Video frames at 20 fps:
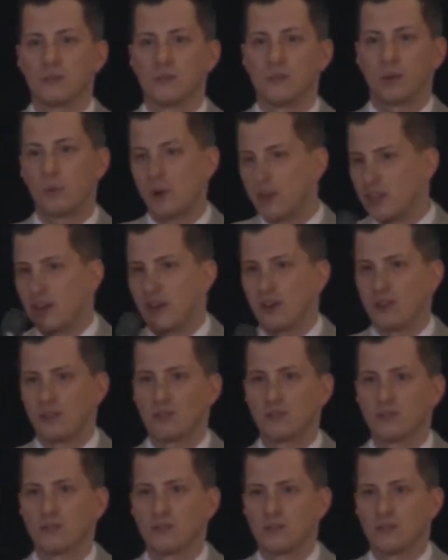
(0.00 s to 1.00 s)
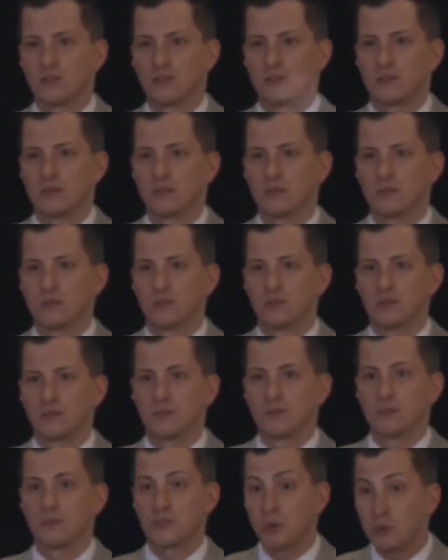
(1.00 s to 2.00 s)
Like what year?
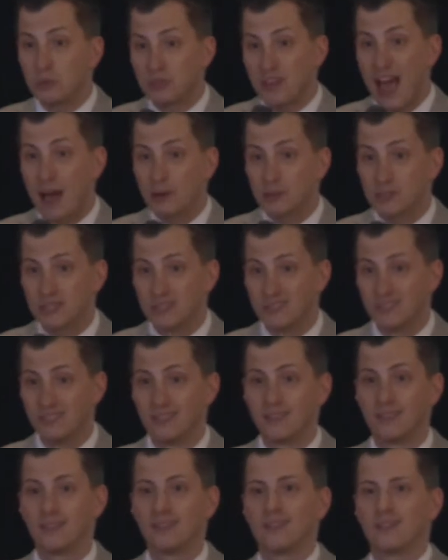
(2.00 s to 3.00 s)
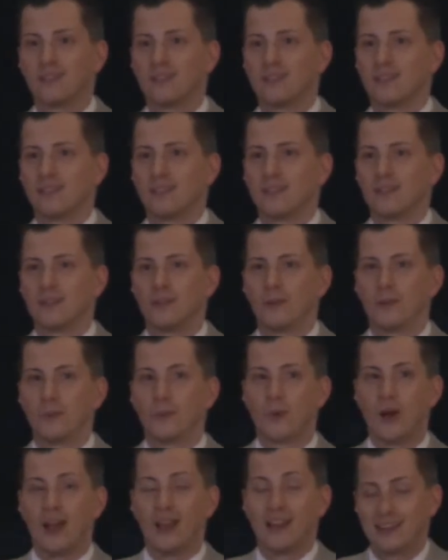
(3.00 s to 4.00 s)
2000?
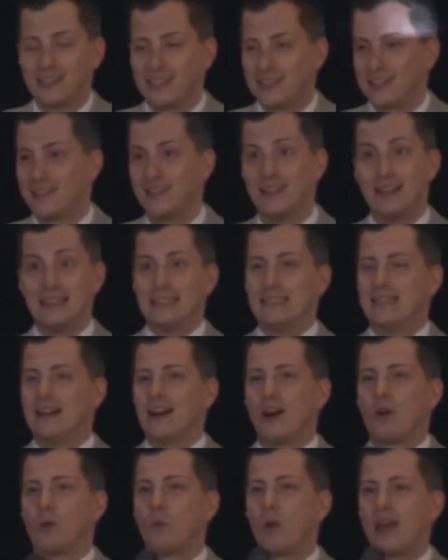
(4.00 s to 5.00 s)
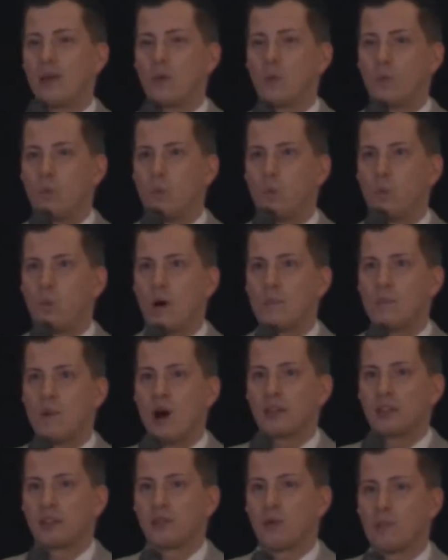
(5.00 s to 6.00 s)
What
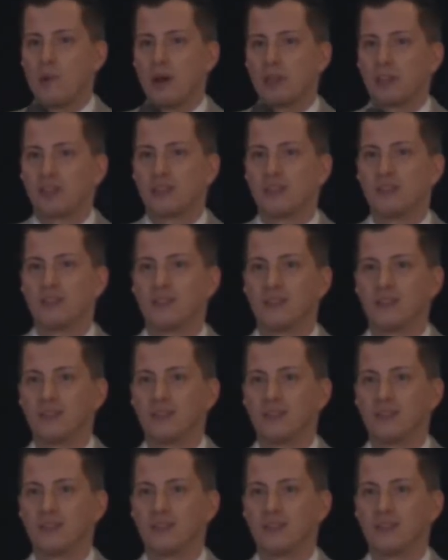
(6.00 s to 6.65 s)
month? What month?